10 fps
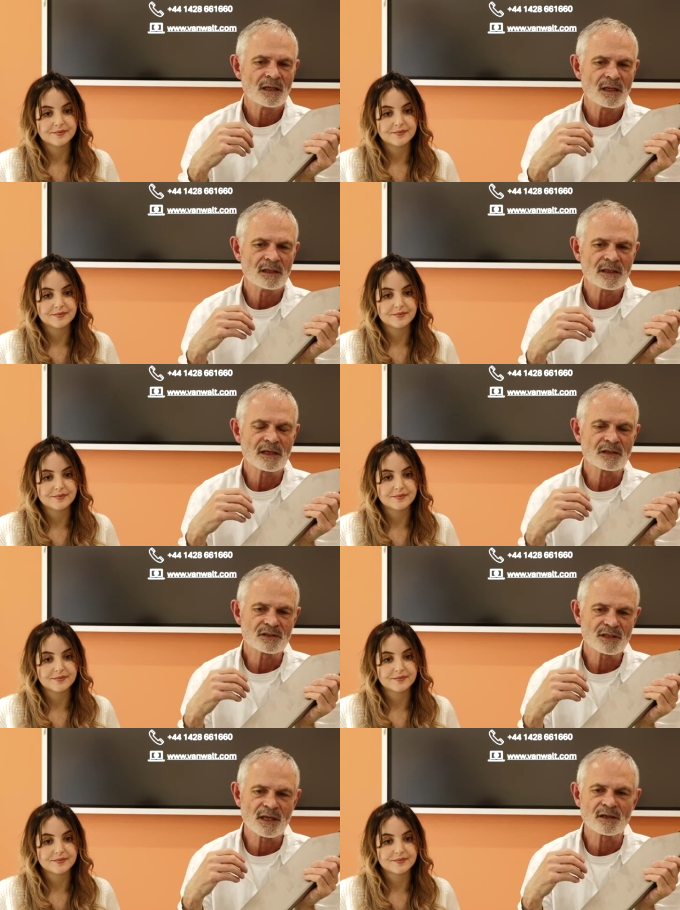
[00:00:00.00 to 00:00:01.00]
Speaker 1: a
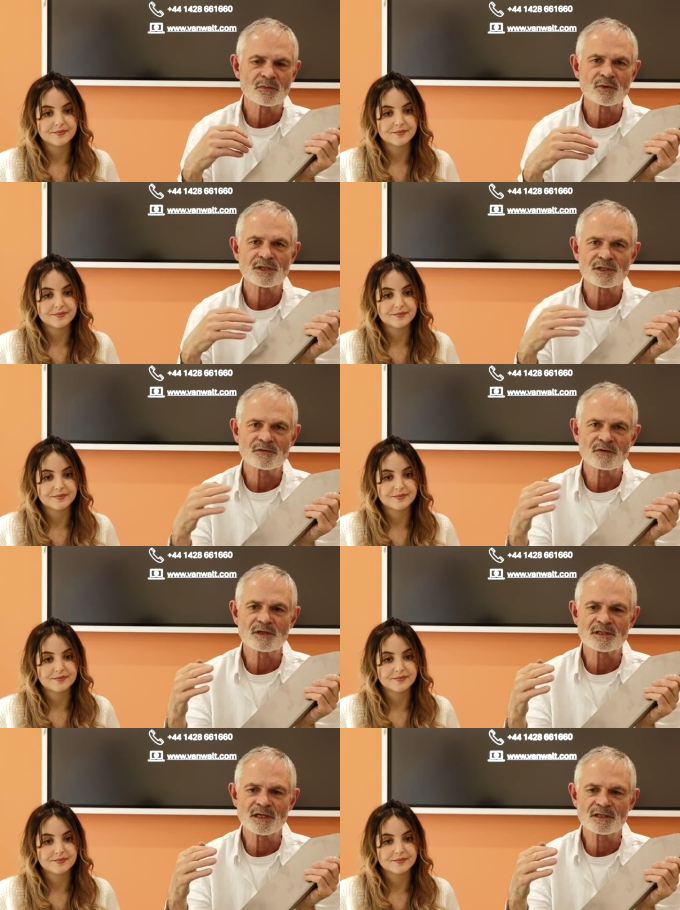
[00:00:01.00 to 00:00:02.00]
container which is
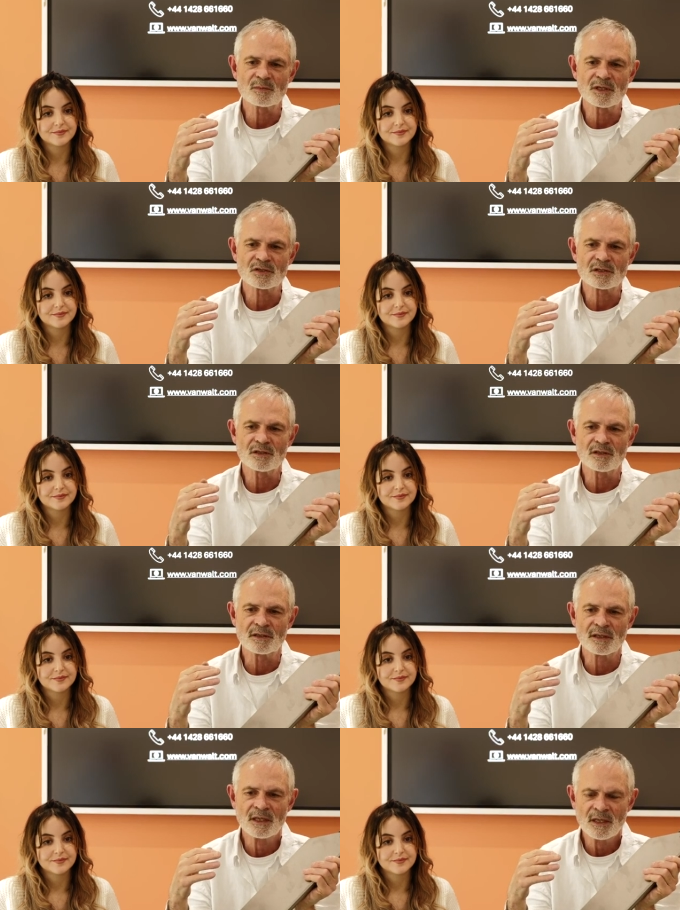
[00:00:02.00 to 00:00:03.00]
50 centimeters
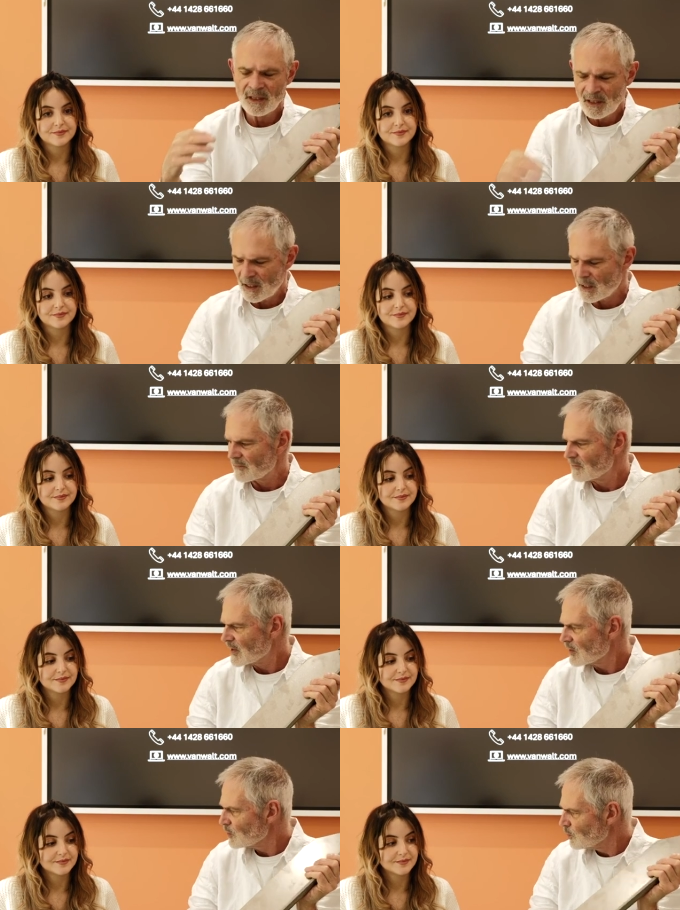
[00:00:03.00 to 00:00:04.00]
long. A
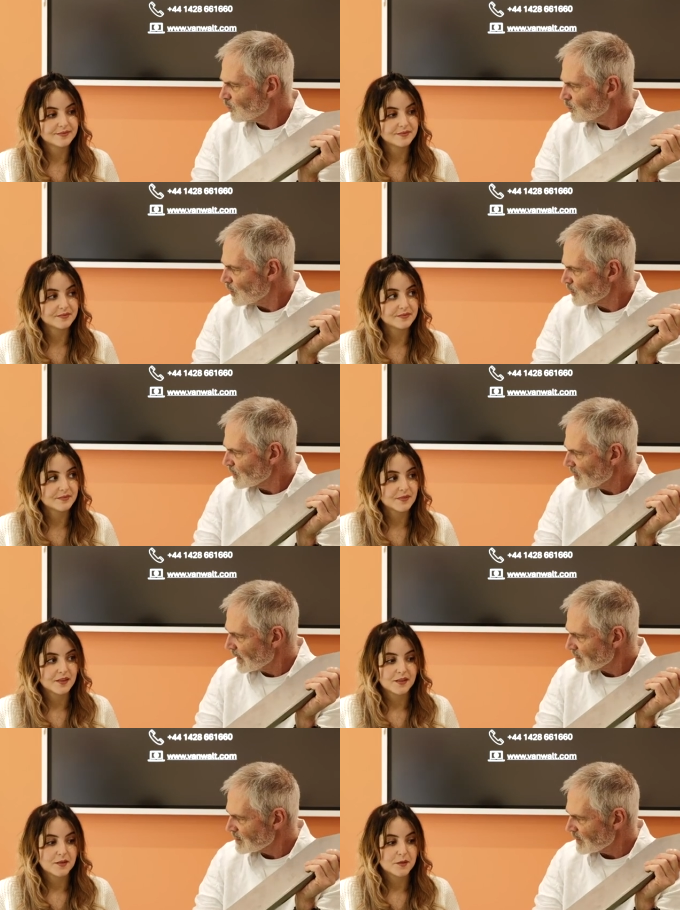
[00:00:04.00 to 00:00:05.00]
very popular
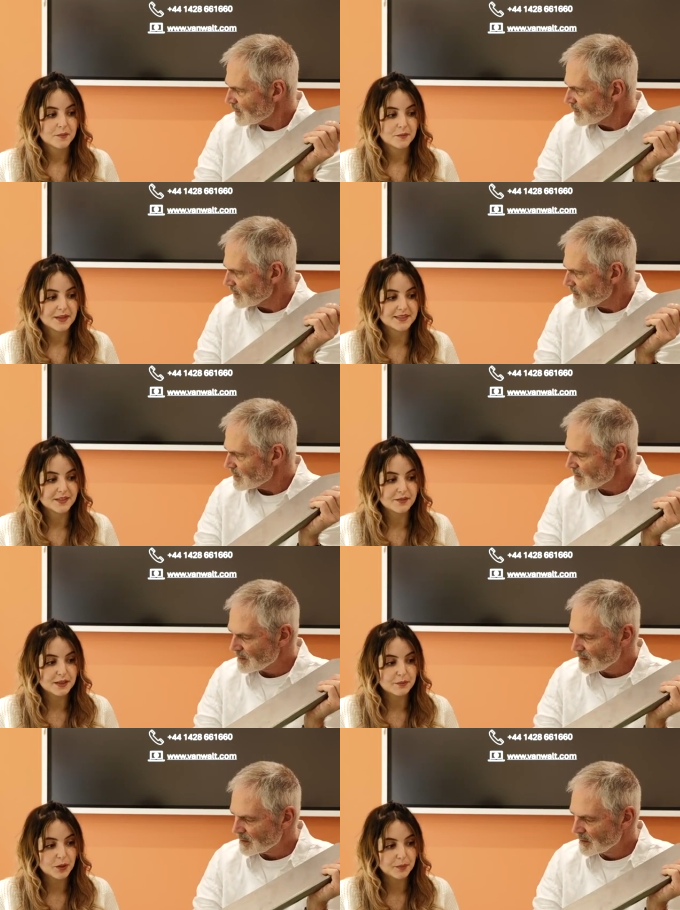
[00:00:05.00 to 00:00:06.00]
item, I think, That's this,
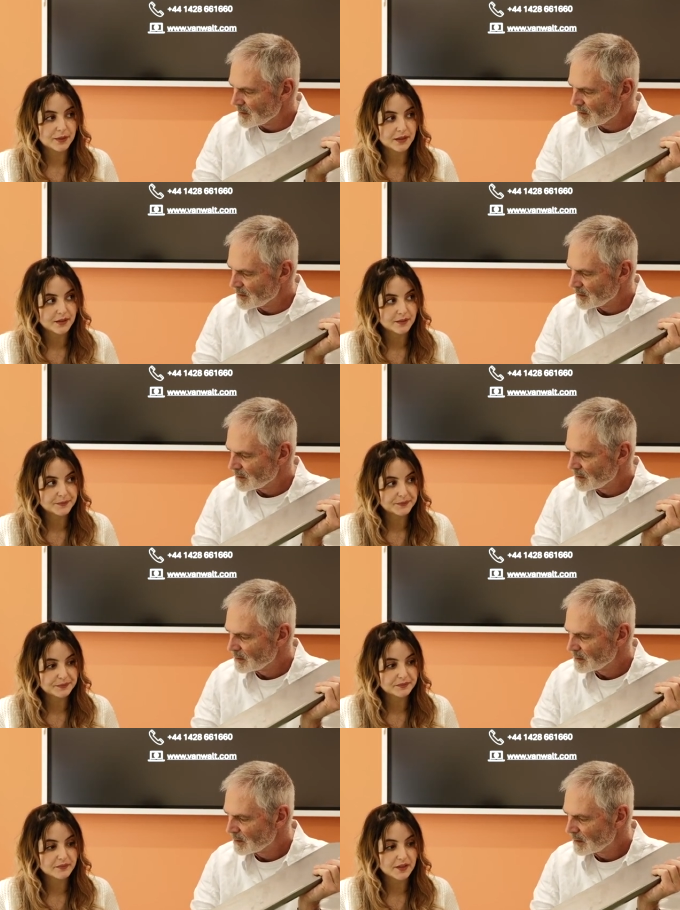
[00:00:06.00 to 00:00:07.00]
isn't popular.
Speaker 2: it? popular,
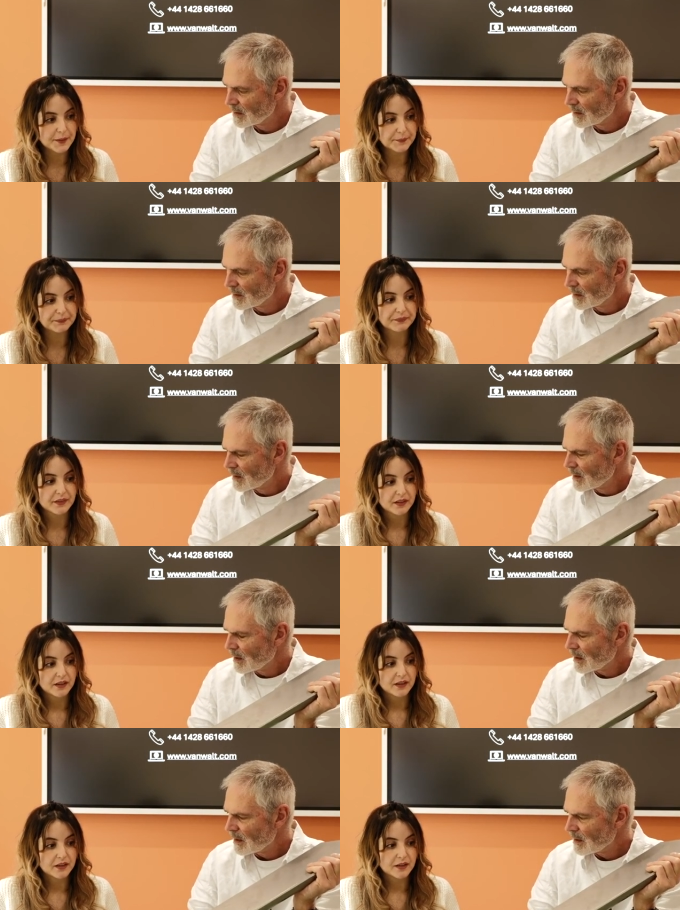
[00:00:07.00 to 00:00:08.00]

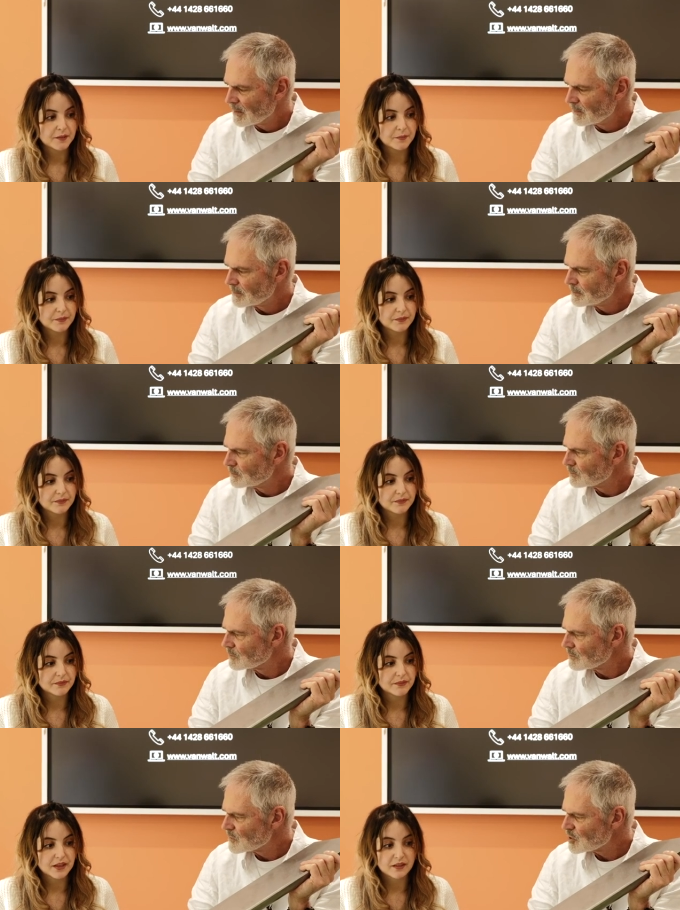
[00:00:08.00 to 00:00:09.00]
yeah. Um,
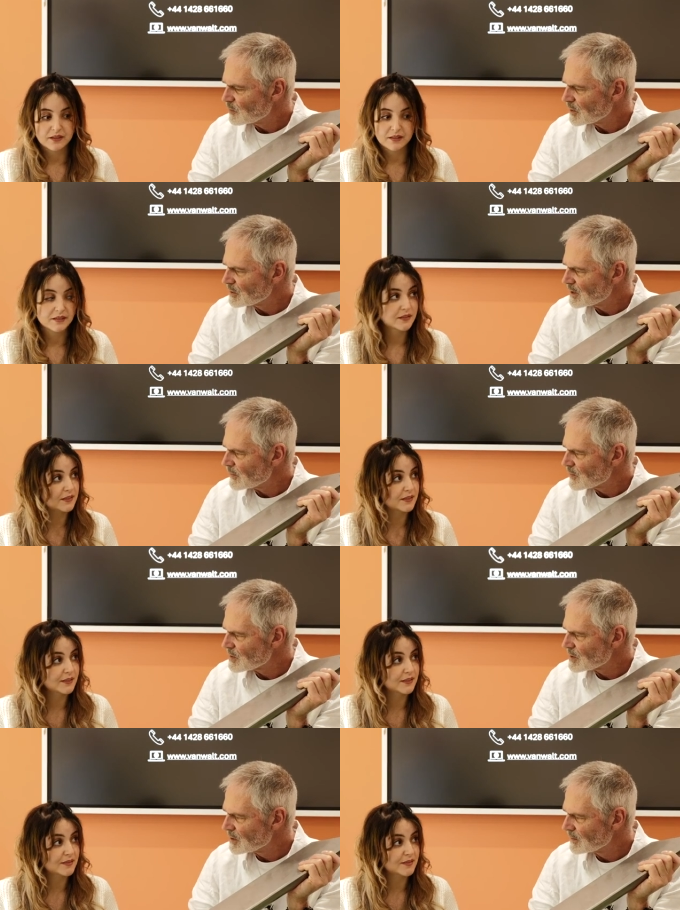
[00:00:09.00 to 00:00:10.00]
Speaker 1: Typical
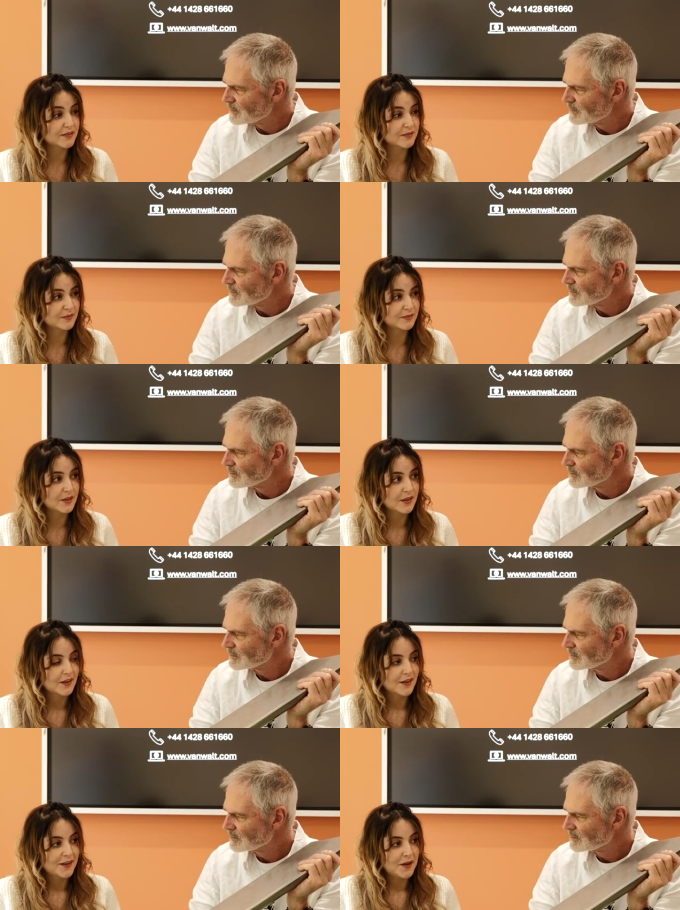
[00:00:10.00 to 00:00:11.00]
depths?
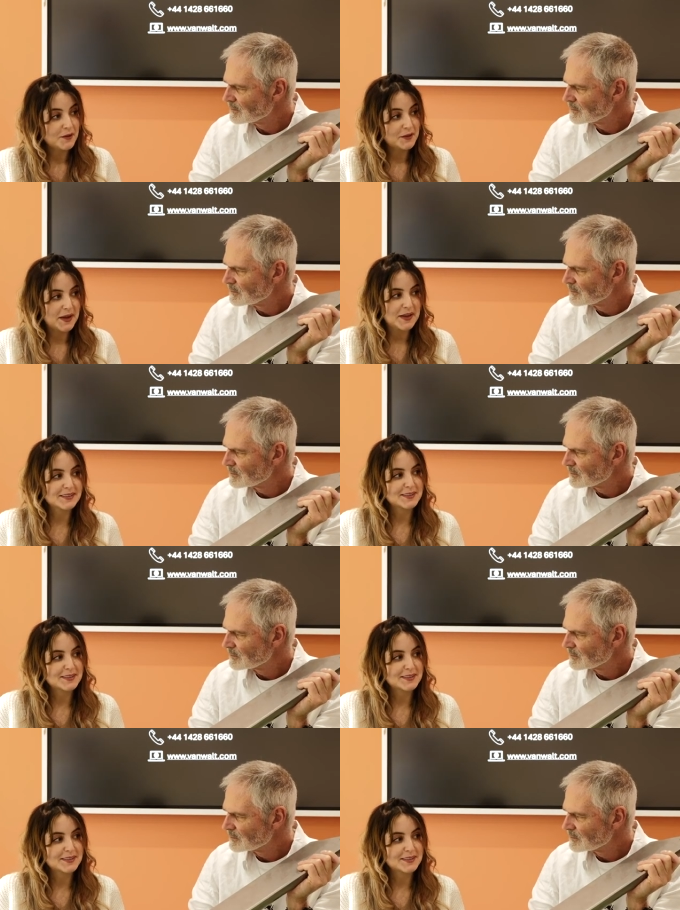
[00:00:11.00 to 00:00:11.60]
Speaker 2: Okay,